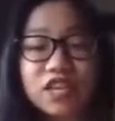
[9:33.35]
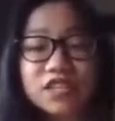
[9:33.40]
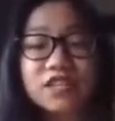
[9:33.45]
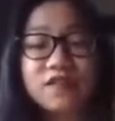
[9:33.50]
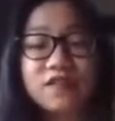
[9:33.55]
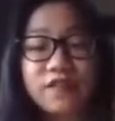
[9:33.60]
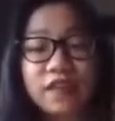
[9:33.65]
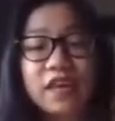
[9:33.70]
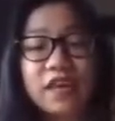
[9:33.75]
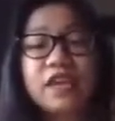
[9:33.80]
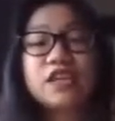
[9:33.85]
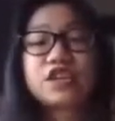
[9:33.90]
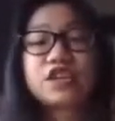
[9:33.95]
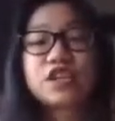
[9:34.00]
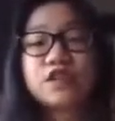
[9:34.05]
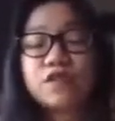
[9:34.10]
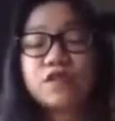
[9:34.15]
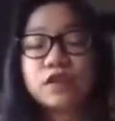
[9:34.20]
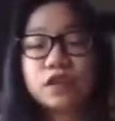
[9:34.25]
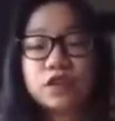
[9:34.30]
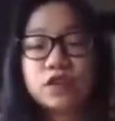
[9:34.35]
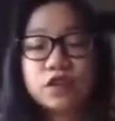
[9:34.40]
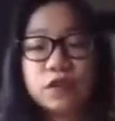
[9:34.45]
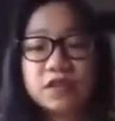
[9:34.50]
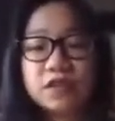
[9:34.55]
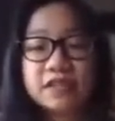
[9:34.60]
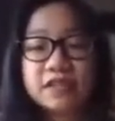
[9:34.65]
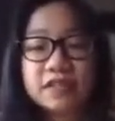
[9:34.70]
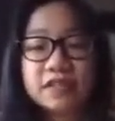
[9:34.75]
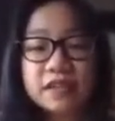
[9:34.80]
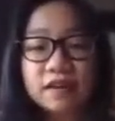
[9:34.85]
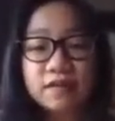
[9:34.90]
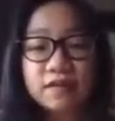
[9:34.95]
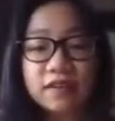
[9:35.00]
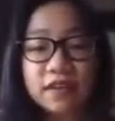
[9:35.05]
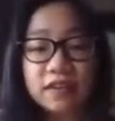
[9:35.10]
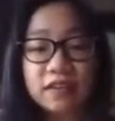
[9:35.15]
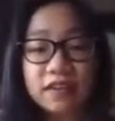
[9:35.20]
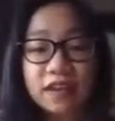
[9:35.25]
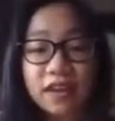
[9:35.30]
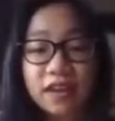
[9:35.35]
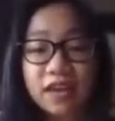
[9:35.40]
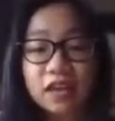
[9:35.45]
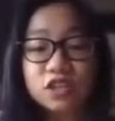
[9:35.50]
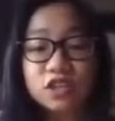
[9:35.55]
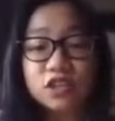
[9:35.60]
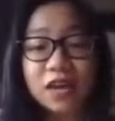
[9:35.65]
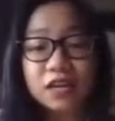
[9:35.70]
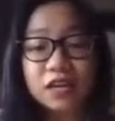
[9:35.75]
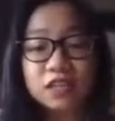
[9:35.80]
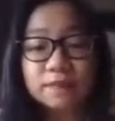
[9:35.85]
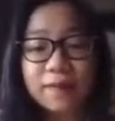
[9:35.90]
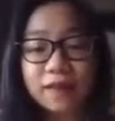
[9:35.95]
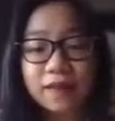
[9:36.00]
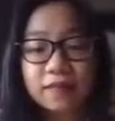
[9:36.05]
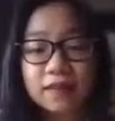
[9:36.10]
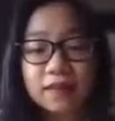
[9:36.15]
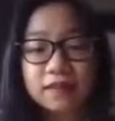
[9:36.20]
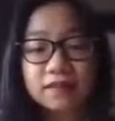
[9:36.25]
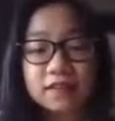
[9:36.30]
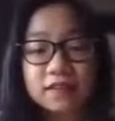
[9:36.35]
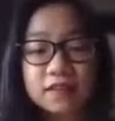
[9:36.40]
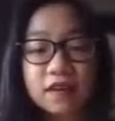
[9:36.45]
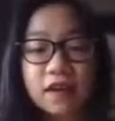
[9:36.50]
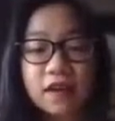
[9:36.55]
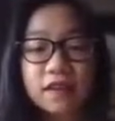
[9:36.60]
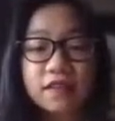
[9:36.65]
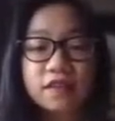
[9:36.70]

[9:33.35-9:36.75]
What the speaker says: justification for the choice of eDNA extraction methods,